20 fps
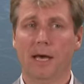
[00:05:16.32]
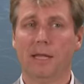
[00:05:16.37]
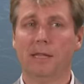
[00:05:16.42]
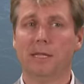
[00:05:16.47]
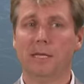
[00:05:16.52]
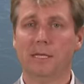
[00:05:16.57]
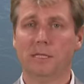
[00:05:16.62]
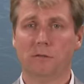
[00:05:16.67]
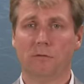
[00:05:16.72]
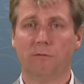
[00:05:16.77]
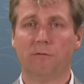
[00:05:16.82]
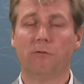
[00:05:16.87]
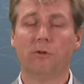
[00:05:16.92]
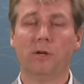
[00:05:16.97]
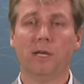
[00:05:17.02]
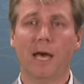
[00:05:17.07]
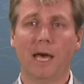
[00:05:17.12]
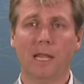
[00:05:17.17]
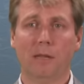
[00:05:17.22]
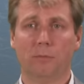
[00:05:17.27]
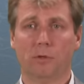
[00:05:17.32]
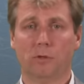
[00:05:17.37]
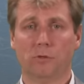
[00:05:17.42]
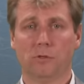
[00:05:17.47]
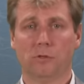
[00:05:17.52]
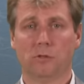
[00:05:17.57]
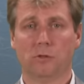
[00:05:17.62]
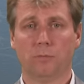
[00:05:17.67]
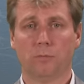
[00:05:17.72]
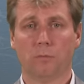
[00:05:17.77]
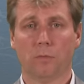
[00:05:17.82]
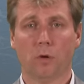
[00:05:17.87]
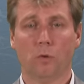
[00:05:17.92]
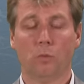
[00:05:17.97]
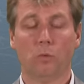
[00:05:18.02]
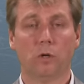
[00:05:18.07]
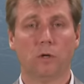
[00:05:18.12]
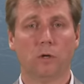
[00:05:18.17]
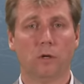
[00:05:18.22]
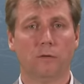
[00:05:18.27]
And these three animals
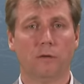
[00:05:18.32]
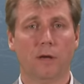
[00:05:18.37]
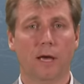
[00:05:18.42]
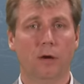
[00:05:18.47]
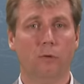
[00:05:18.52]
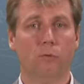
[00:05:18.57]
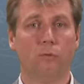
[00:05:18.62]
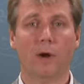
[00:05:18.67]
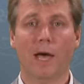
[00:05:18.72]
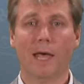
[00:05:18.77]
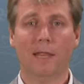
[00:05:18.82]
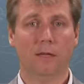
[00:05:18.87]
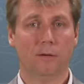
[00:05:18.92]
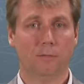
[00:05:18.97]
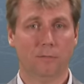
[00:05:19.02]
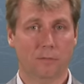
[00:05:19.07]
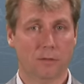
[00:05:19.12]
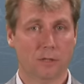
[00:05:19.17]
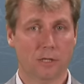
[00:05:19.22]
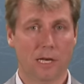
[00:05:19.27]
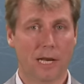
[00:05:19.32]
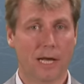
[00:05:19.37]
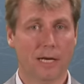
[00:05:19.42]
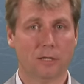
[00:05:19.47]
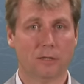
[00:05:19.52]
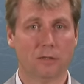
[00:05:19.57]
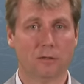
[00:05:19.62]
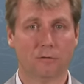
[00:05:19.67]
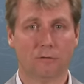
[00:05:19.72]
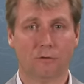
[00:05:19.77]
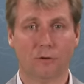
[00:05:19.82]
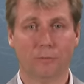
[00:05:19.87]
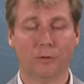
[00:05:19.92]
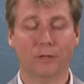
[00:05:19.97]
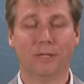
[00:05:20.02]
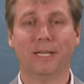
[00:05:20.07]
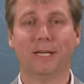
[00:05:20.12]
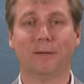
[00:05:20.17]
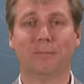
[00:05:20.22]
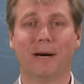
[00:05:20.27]
were not a random selection from
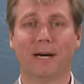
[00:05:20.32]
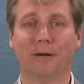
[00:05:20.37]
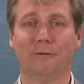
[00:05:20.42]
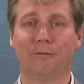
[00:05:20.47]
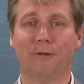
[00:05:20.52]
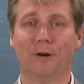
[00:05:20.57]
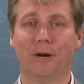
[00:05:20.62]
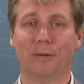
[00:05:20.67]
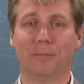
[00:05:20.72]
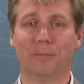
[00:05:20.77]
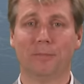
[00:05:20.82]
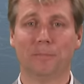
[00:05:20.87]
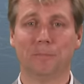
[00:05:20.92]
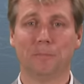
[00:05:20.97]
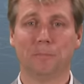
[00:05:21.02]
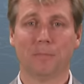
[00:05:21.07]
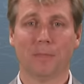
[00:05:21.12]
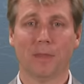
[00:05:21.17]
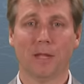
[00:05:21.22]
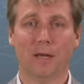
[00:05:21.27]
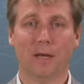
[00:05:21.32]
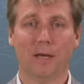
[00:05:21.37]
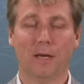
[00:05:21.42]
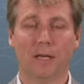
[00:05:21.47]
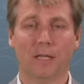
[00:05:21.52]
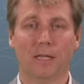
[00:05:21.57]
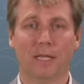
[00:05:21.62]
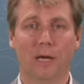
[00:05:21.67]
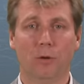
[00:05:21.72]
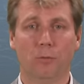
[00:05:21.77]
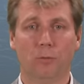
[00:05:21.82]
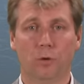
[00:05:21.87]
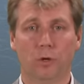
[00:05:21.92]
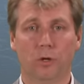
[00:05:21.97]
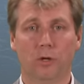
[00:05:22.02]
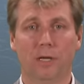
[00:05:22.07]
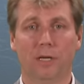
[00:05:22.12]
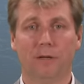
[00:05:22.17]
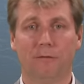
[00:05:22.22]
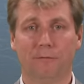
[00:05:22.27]
the nearby farm. They
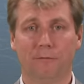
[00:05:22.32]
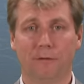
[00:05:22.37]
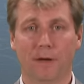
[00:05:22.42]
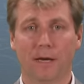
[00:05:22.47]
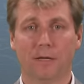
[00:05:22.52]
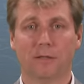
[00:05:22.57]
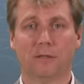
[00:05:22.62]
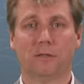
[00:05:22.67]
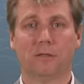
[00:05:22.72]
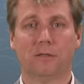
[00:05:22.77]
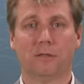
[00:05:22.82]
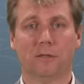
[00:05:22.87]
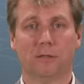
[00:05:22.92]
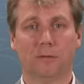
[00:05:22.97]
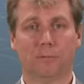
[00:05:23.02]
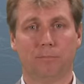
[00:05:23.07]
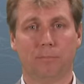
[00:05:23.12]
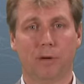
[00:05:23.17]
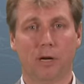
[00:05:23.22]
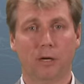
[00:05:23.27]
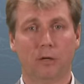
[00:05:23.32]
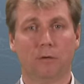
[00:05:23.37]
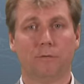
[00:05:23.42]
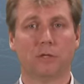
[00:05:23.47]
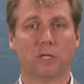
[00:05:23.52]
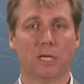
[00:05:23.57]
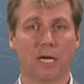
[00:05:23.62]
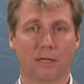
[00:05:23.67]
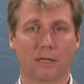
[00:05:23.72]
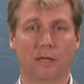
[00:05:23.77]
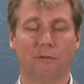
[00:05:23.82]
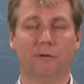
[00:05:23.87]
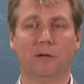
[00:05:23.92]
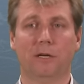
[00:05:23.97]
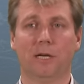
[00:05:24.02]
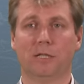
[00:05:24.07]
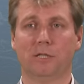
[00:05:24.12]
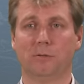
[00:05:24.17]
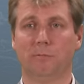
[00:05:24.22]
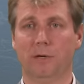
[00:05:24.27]
were, in fact, part of a
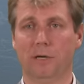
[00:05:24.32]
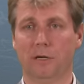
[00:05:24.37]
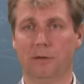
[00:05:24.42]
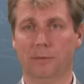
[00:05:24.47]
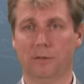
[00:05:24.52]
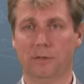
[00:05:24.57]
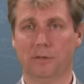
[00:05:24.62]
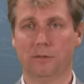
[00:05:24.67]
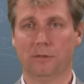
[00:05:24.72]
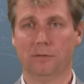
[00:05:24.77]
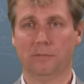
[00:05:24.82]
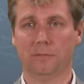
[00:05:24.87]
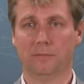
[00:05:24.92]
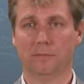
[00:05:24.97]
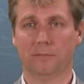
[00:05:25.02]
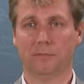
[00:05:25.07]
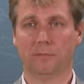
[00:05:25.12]
scientific experiment.